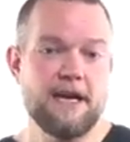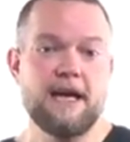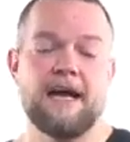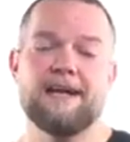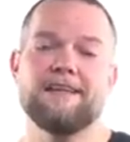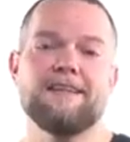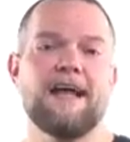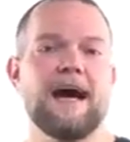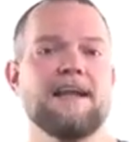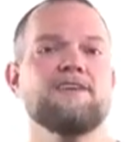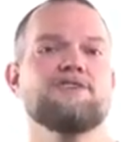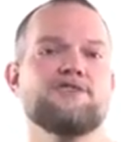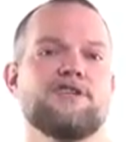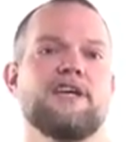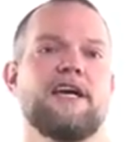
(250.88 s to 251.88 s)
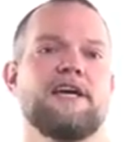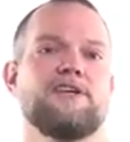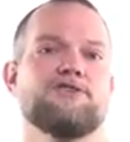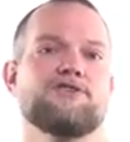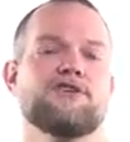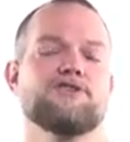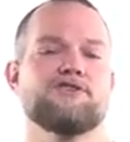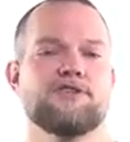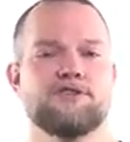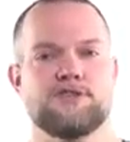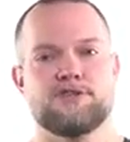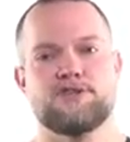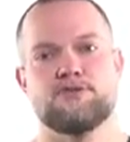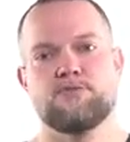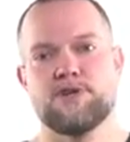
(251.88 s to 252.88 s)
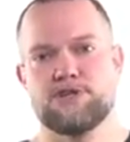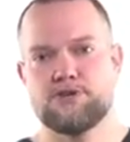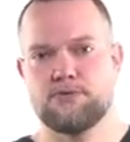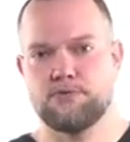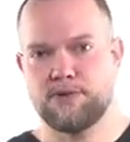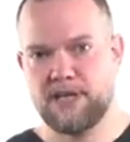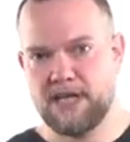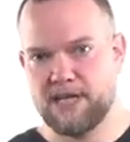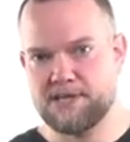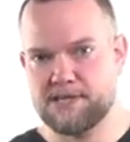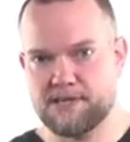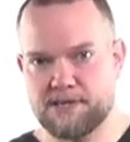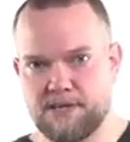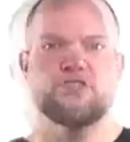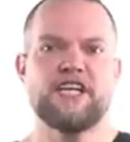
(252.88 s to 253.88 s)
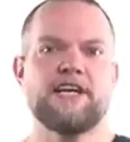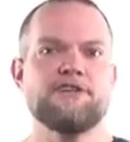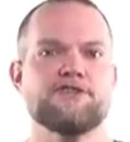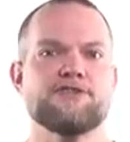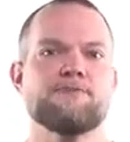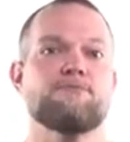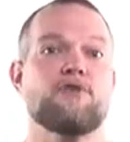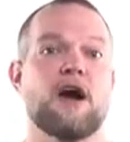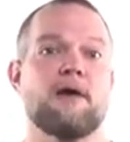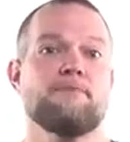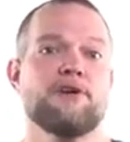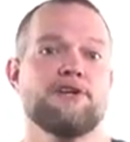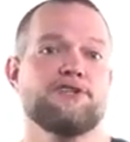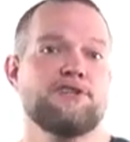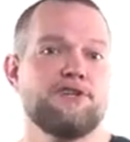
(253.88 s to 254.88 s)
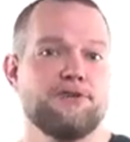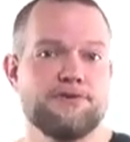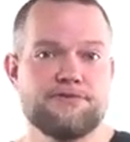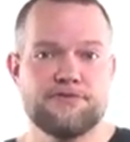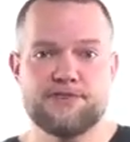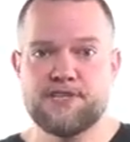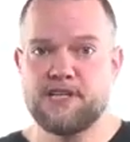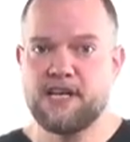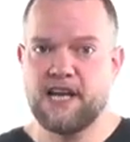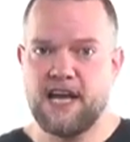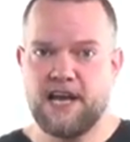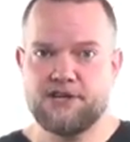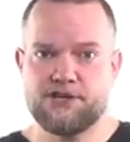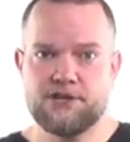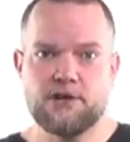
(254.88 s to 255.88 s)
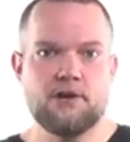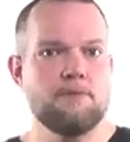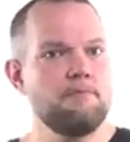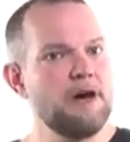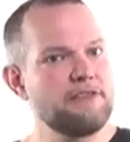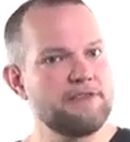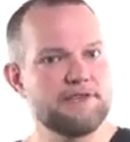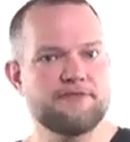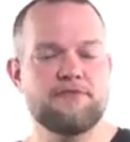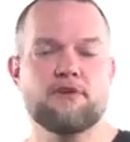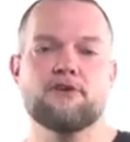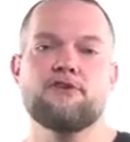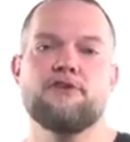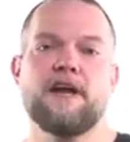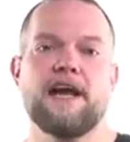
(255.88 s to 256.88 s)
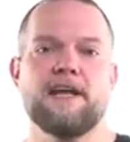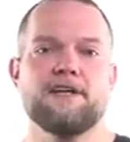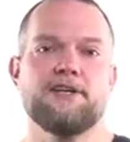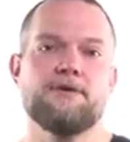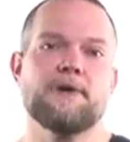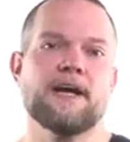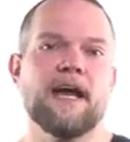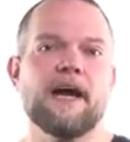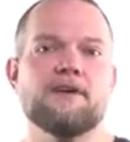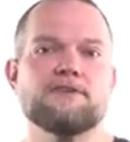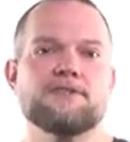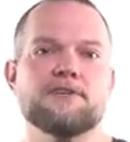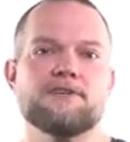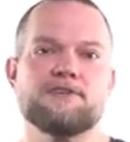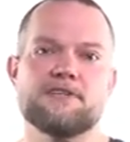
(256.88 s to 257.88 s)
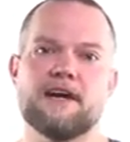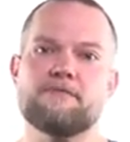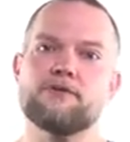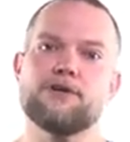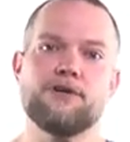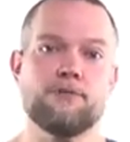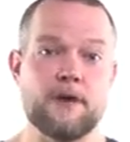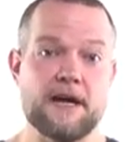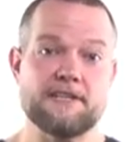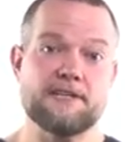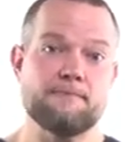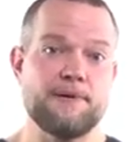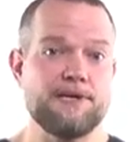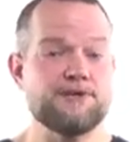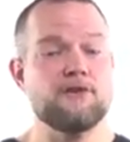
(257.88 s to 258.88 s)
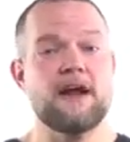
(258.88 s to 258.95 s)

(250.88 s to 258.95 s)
and a lot has changed since its original release. Changes in properties to use for syndication, methods for creating new accounts, several new recipes or